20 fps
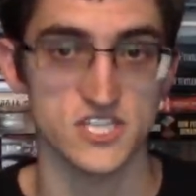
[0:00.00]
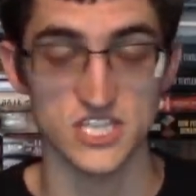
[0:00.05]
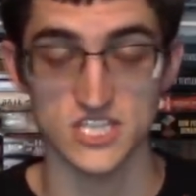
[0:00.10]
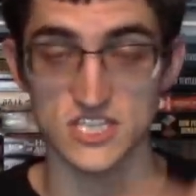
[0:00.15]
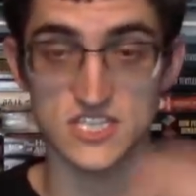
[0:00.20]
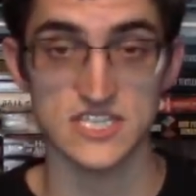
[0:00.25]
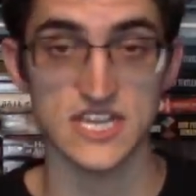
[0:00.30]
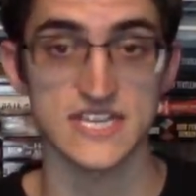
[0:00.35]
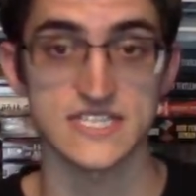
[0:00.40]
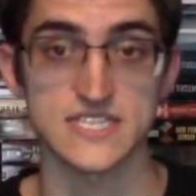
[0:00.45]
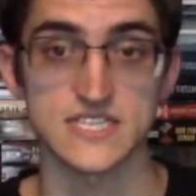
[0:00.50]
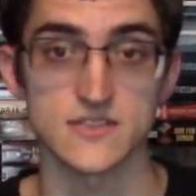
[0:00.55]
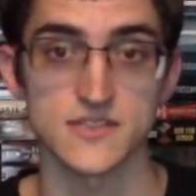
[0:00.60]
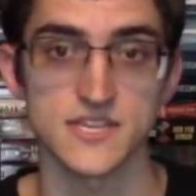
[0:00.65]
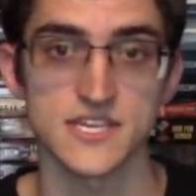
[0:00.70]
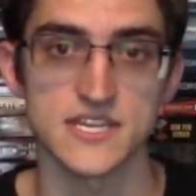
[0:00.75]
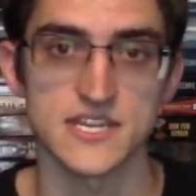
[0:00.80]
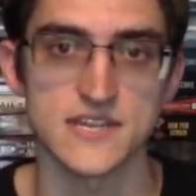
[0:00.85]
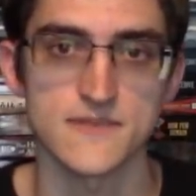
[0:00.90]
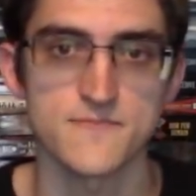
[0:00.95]
He decides to
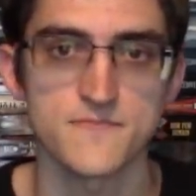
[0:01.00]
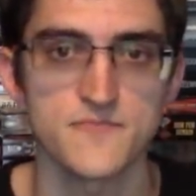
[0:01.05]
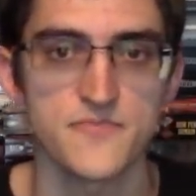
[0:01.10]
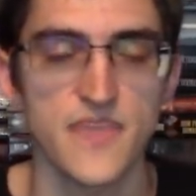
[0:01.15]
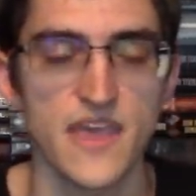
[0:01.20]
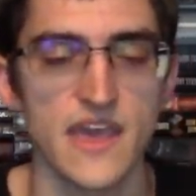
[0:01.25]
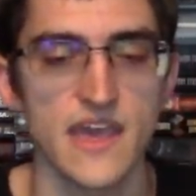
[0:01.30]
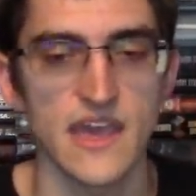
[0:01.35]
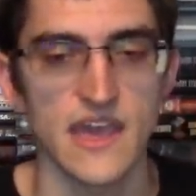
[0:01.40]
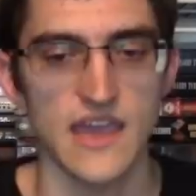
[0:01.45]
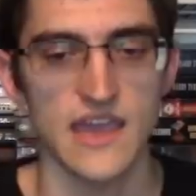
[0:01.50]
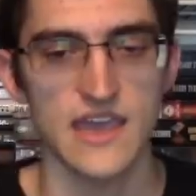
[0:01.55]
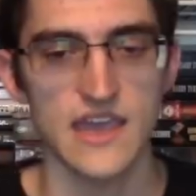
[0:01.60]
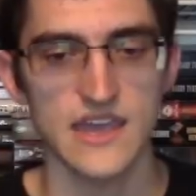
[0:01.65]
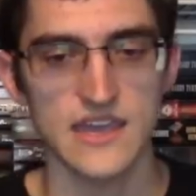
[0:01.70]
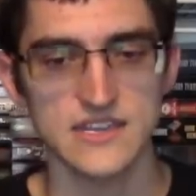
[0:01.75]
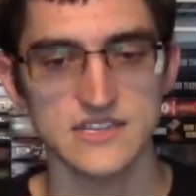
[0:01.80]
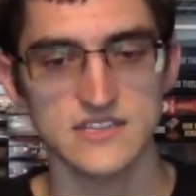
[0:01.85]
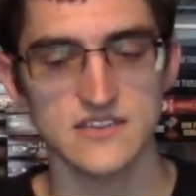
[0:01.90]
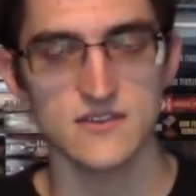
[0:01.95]
lead it.
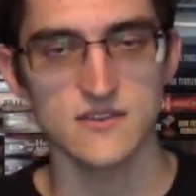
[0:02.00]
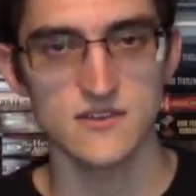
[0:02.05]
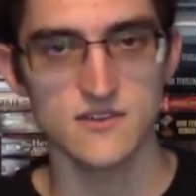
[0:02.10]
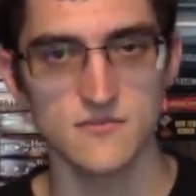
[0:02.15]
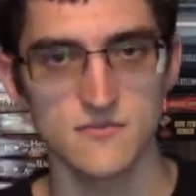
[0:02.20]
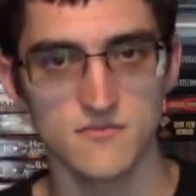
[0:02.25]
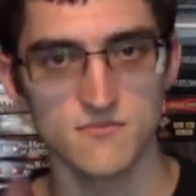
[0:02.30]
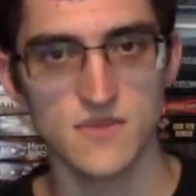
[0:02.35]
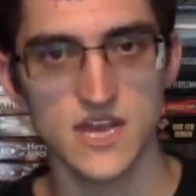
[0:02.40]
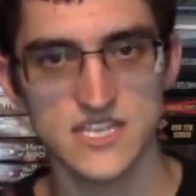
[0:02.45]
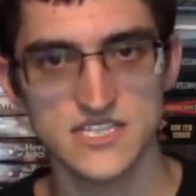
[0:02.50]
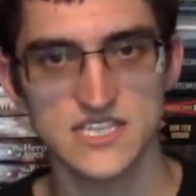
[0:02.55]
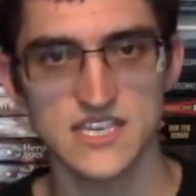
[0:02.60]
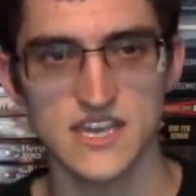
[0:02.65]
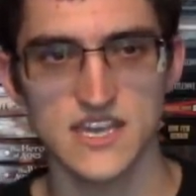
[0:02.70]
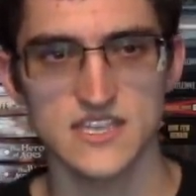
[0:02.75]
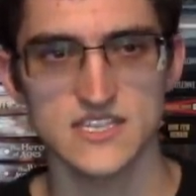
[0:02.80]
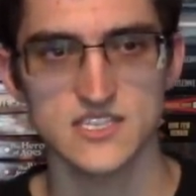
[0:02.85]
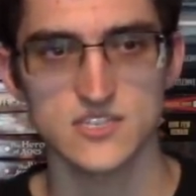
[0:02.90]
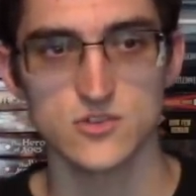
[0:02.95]
And
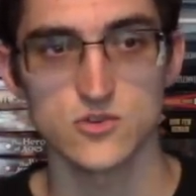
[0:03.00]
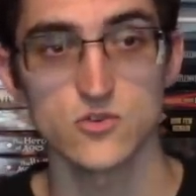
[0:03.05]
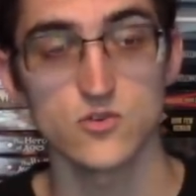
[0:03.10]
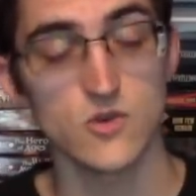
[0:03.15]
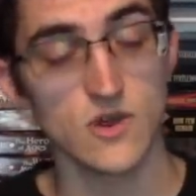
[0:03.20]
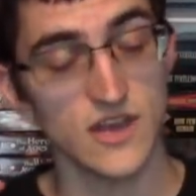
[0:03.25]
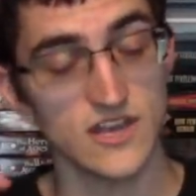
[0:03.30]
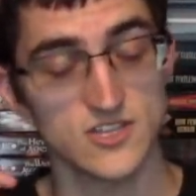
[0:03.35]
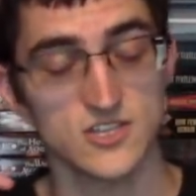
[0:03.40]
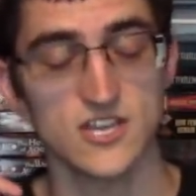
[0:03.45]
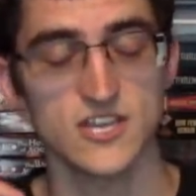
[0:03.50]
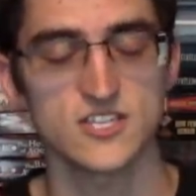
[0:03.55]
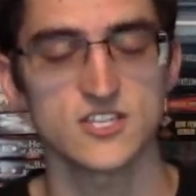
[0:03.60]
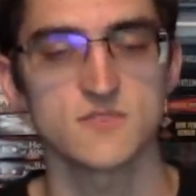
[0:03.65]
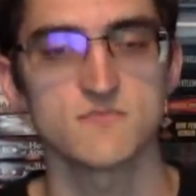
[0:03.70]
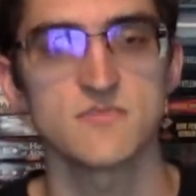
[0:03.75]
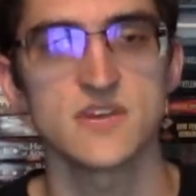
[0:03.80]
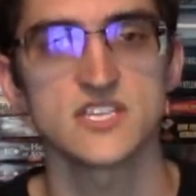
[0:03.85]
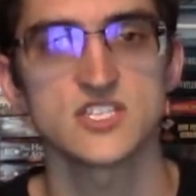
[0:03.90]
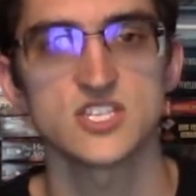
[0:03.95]
Mátyás, who I
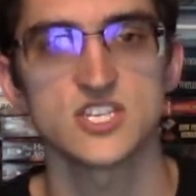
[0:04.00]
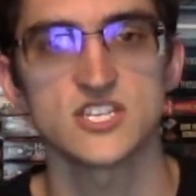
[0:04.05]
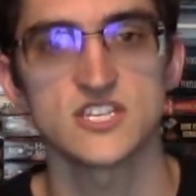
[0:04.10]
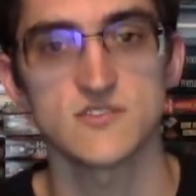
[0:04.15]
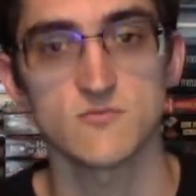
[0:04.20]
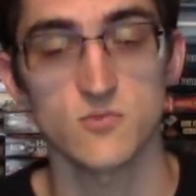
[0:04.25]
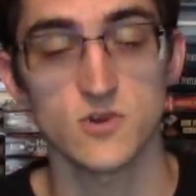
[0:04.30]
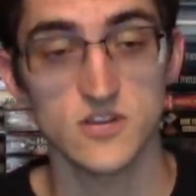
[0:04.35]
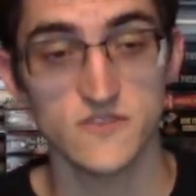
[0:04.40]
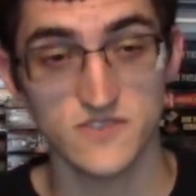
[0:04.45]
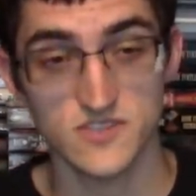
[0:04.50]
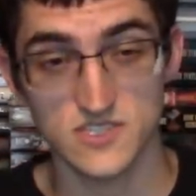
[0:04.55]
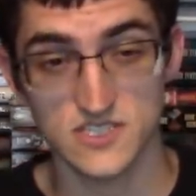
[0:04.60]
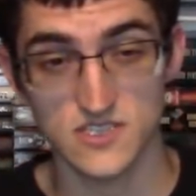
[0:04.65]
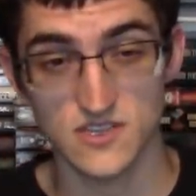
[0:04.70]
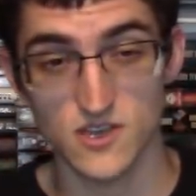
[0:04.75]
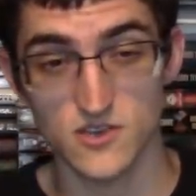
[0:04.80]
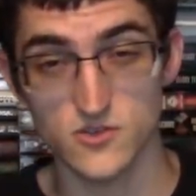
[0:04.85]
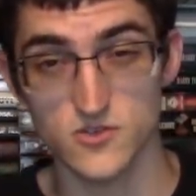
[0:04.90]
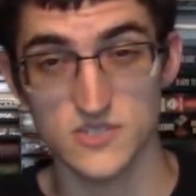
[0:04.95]
should mention, one of his
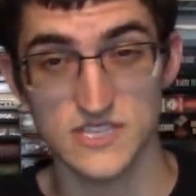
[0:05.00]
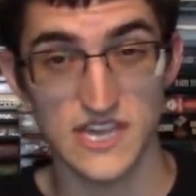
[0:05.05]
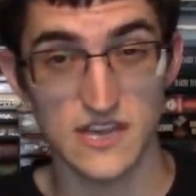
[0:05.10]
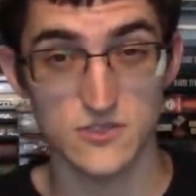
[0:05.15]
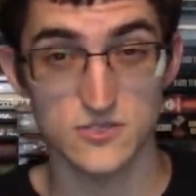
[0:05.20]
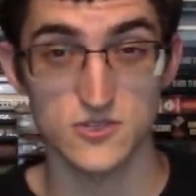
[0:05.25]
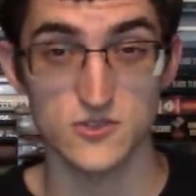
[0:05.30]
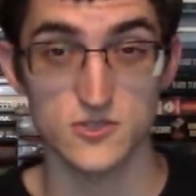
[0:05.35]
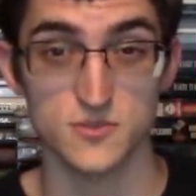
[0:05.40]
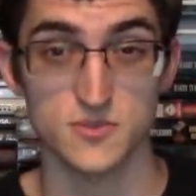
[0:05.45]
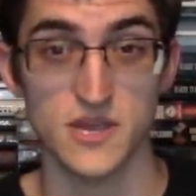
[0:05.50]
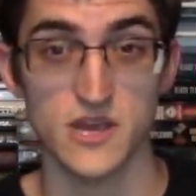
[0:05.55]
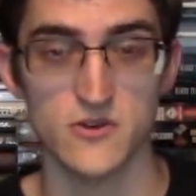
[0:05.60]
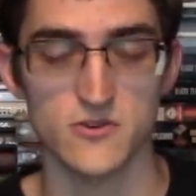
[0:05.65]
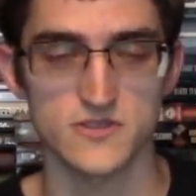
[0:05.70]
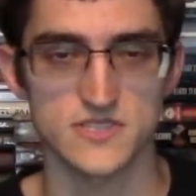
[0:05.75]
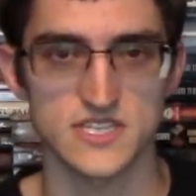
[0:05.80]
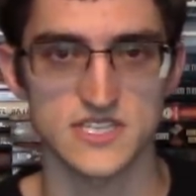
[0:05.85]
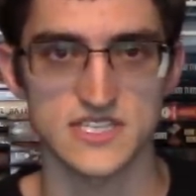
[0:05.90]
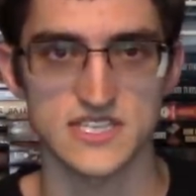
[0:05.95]
other Táltos
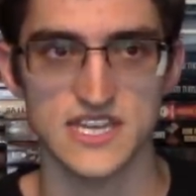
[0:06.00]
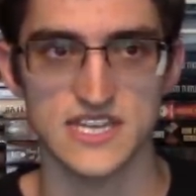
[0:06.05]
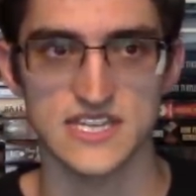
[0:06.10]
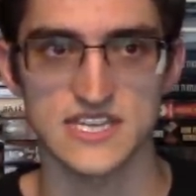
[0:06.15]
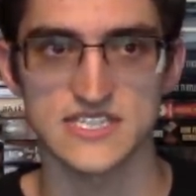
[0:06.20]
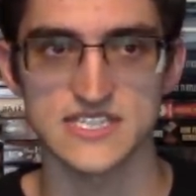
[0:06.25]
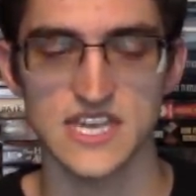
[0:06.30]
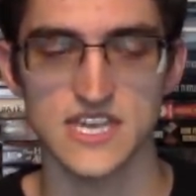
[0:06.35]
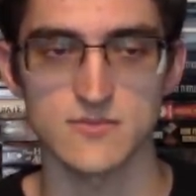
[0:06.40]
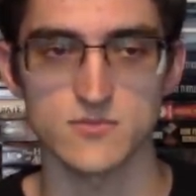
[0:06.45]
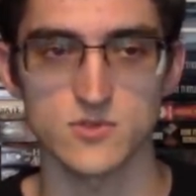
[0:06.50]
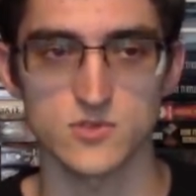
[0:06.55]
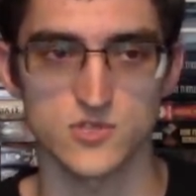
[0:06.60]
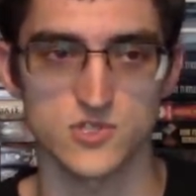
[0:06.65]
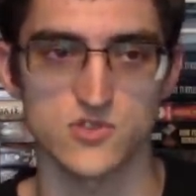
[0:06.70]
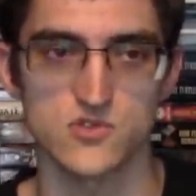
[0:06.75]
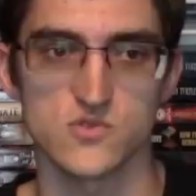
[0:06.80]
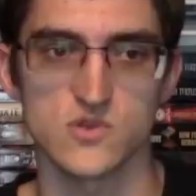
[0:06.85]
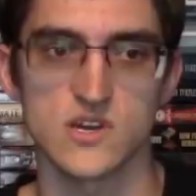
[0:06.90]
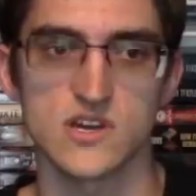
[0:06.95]
powers is that he's able
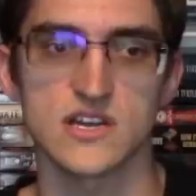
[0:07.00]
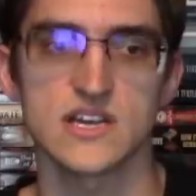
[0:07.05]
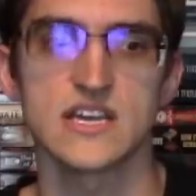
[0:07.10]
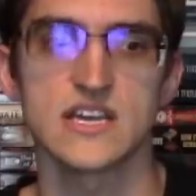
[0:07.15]
to